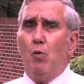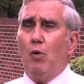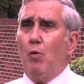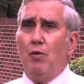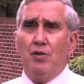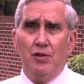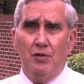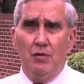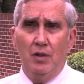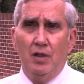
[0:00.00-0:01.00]
World War
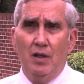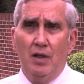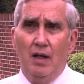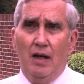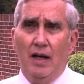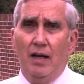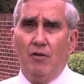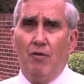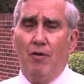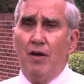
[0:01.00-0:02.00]
II
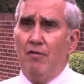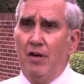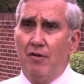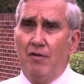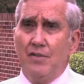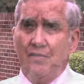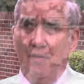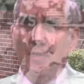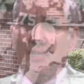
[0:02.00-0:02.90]
and Korean veterans from